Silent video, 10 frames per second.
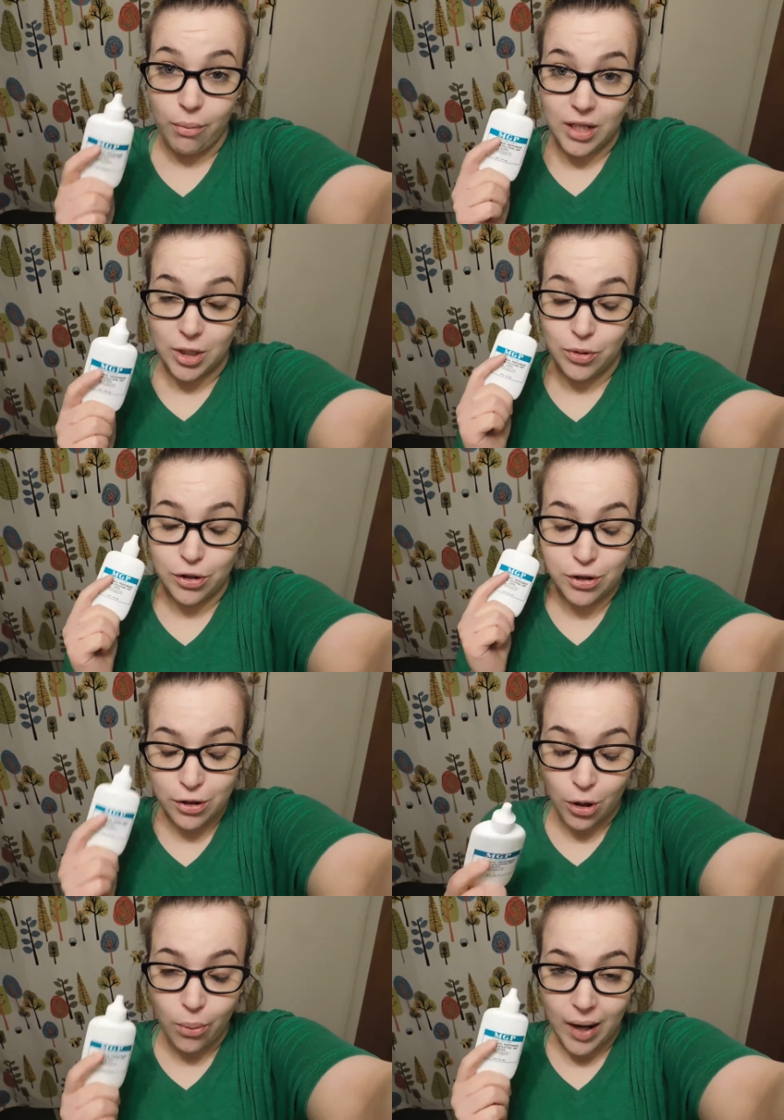It makes me
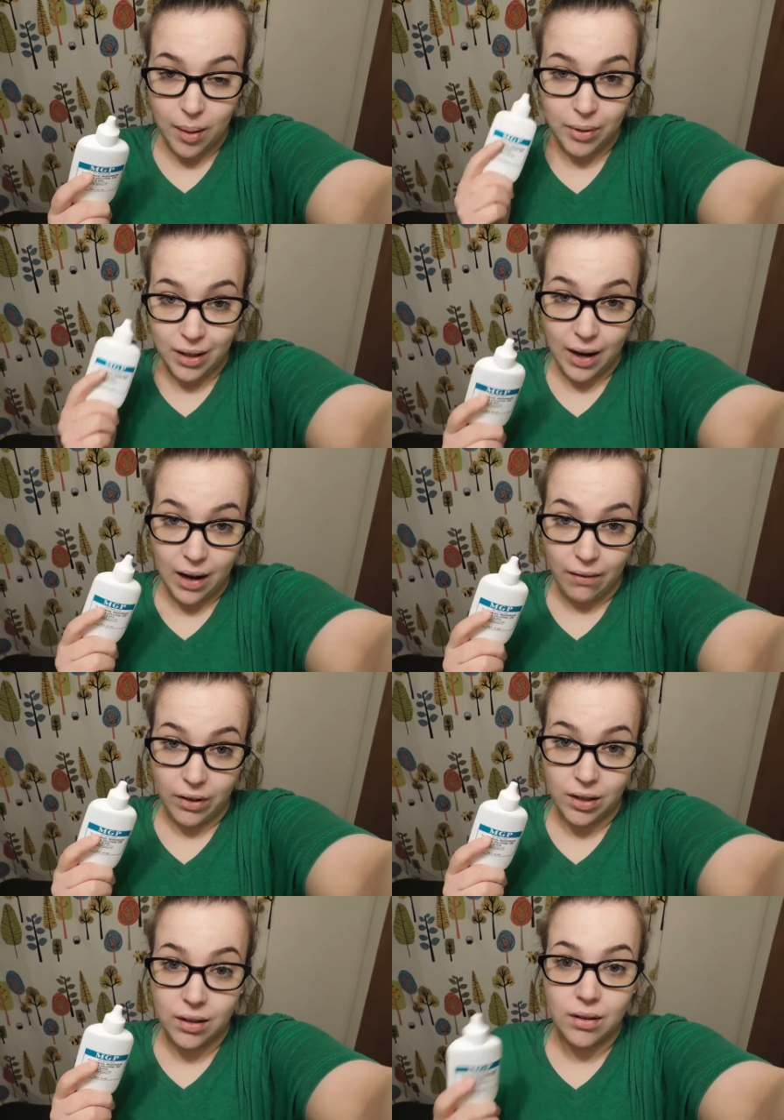so happy to have
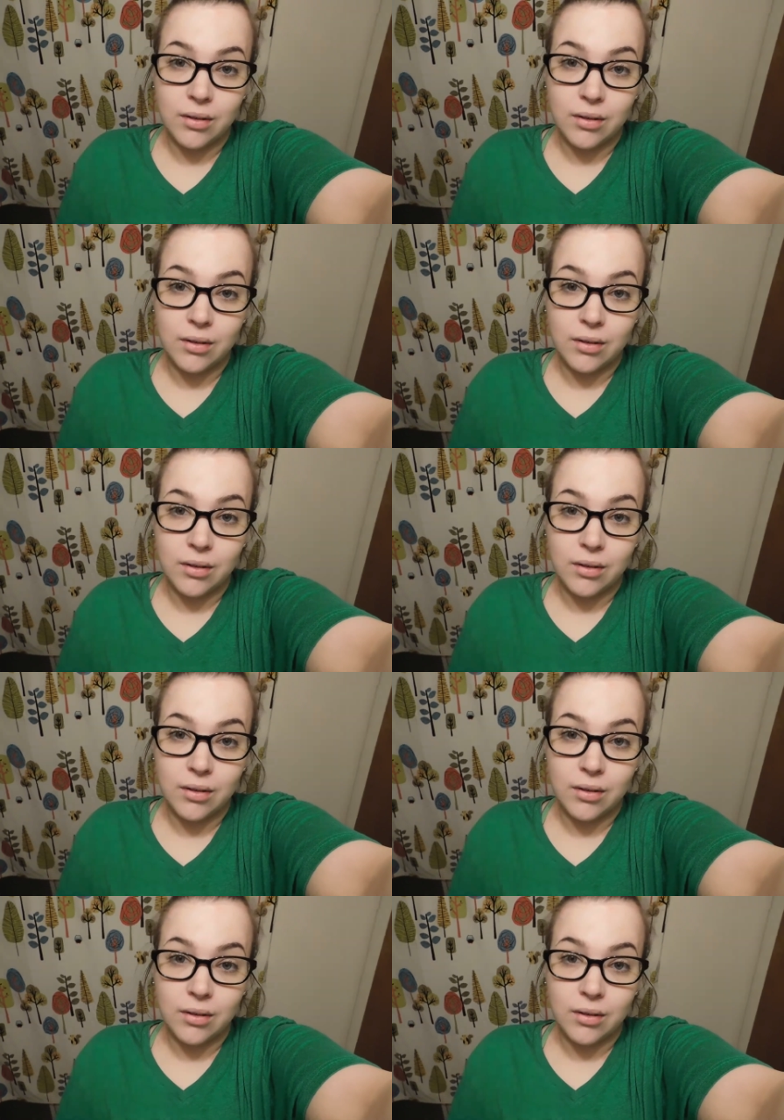it.